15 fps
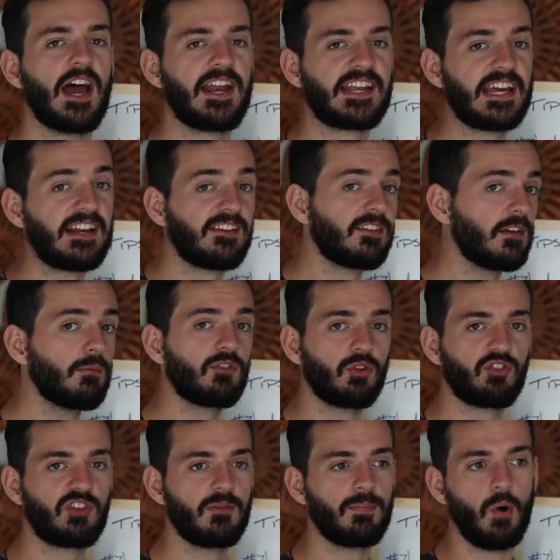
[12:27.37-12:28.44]
And again, it seems
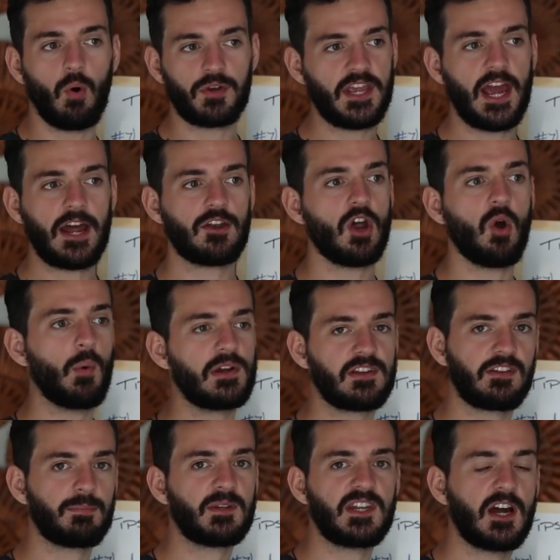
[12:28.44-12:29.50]
so simple. Yeah, know when
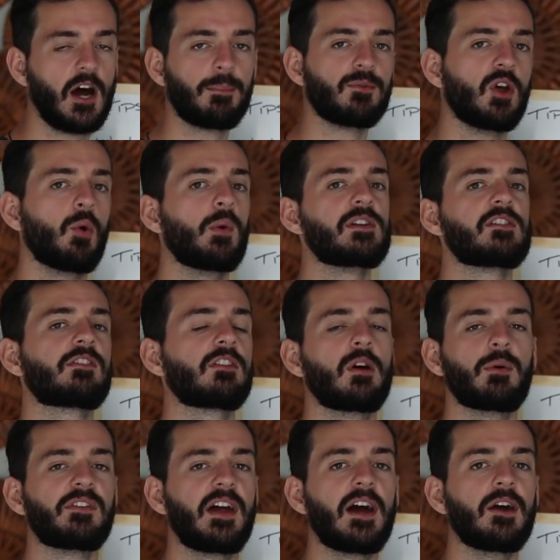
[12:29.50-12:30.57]
to speed it up, know when to
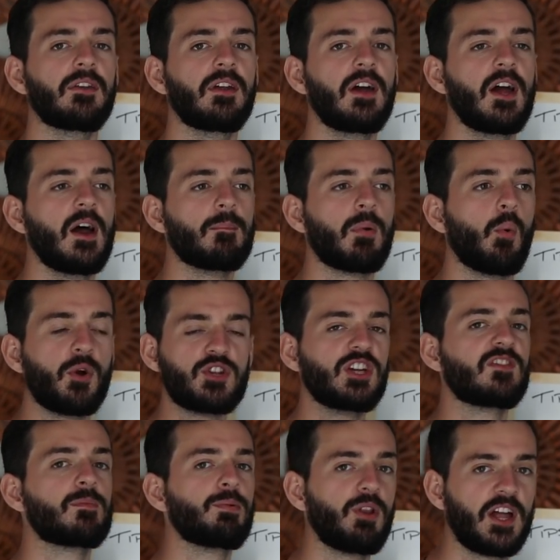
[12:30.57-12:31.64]
slow it down. But when you
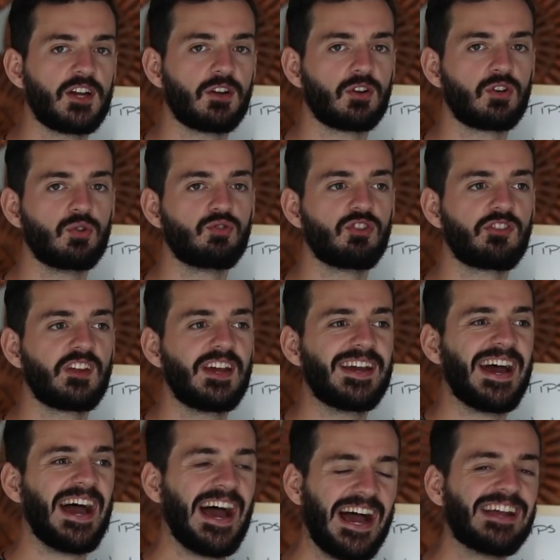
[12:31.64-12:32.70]
have a player who just
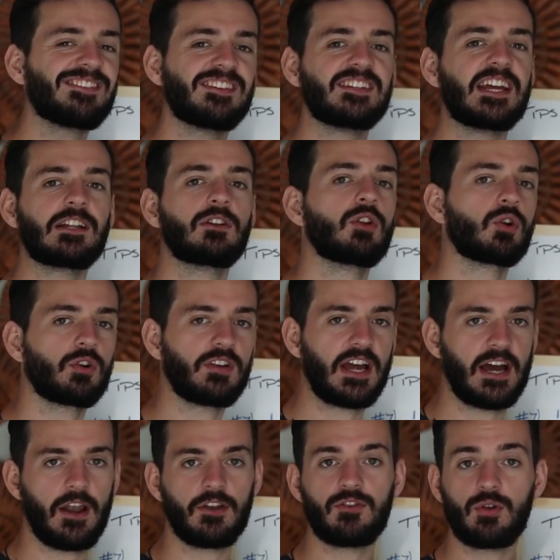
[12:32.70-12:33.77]
hasn't yet learned
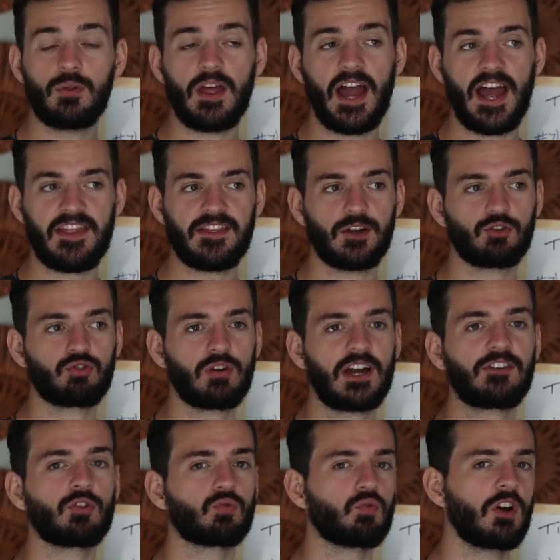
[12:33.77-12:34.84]
how to do that, and they're
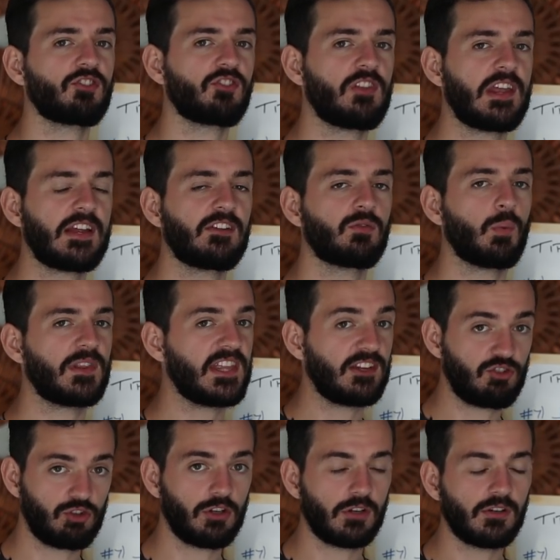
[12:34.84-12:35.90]
trying to rush things when they
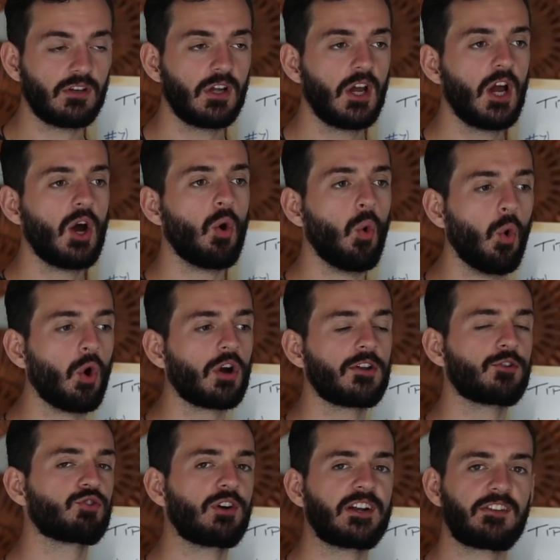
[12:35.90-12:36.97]
shouldn't, or
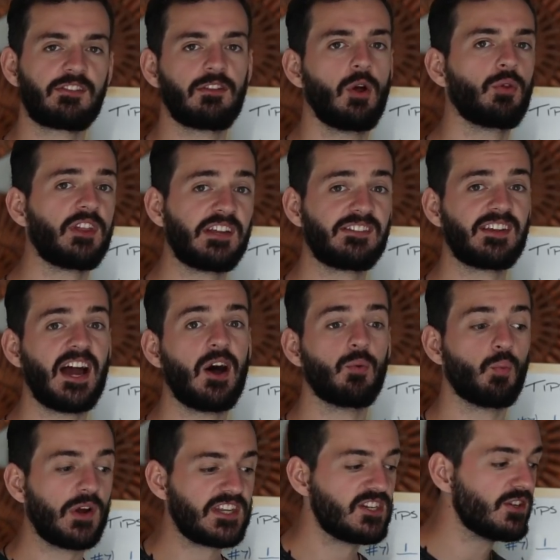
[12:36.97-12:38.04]
they're trying to slow things
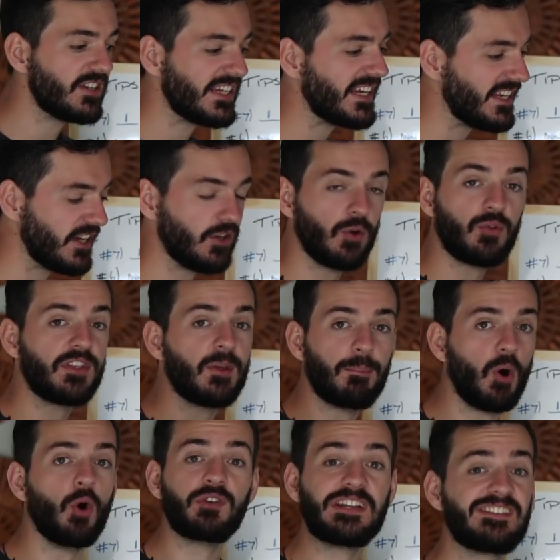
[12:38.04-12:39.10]
down when you need, you know, the
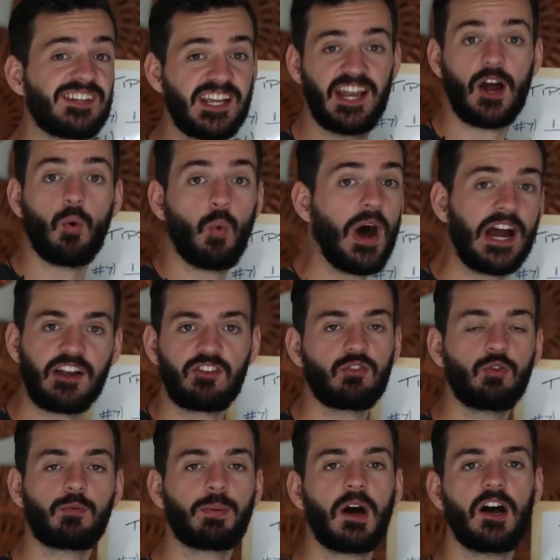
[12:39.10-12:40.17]
ball needs to get out wide as
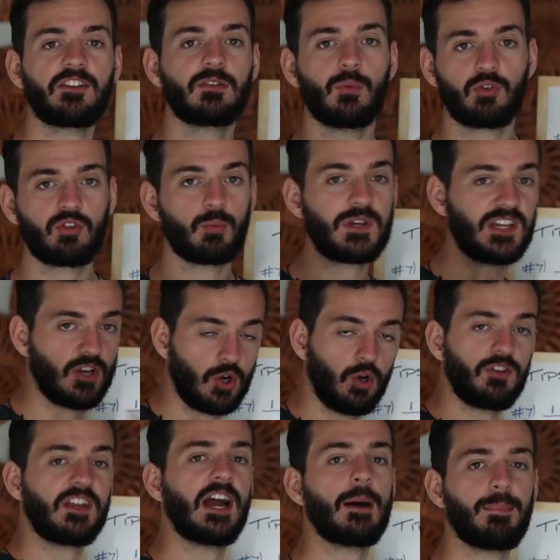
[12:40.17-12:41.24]
soon as possible so we can
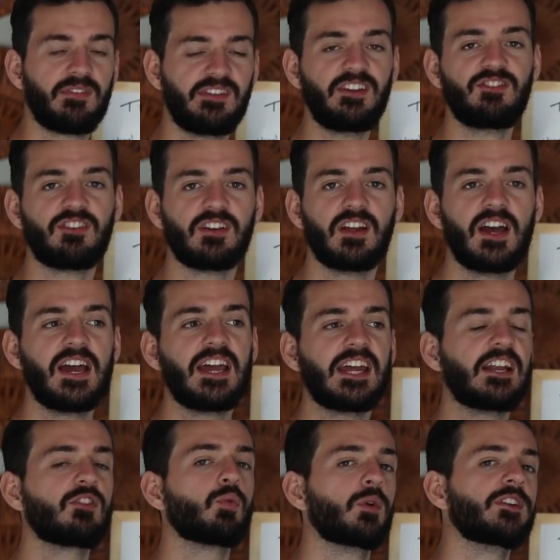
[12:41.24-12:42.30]
hurt the opposition,
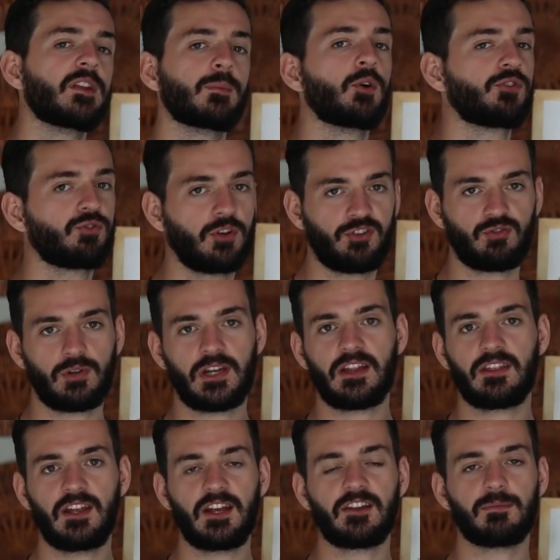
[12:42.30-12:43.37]
it is one of the most
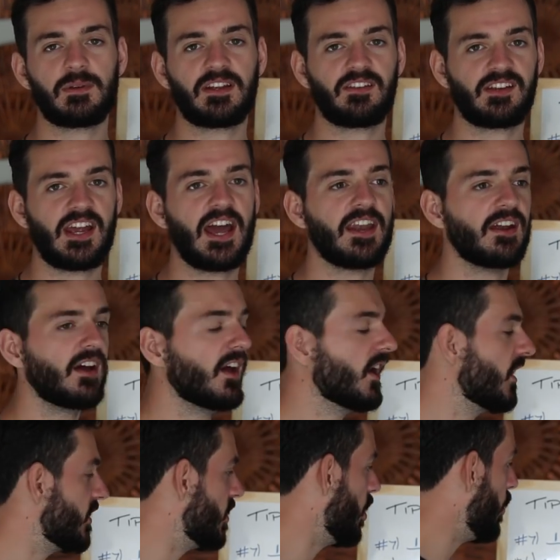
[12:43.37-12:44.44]
frustrating things, because again,
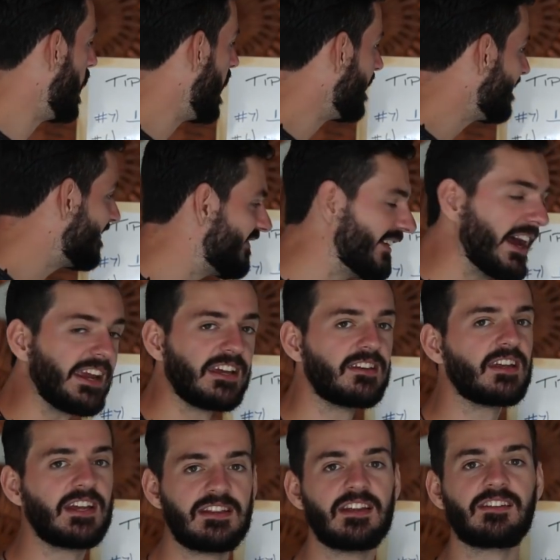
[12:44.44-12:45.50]
you know, a
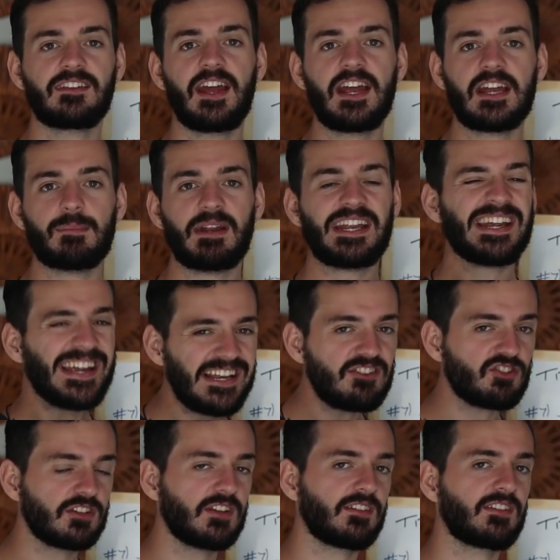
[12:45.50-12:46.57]
second in this game, an
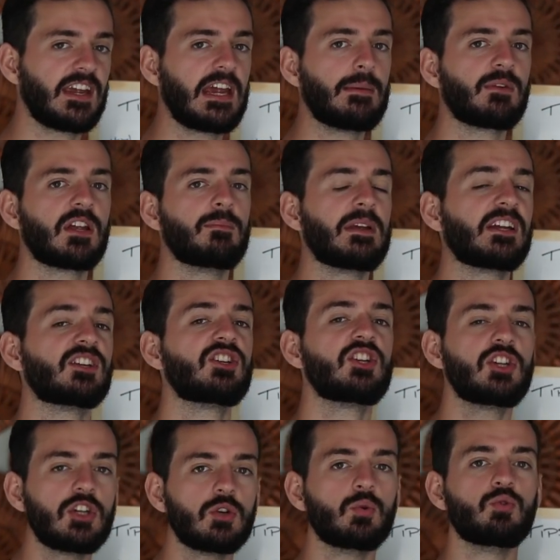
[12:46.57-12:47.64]
inch in this game can make a
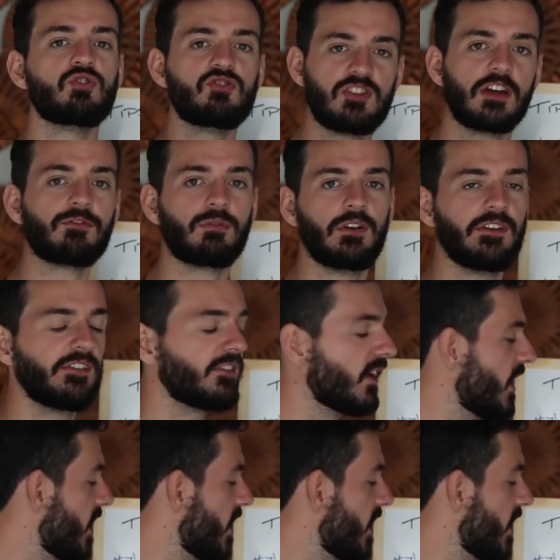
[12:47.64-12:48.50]
huge difference.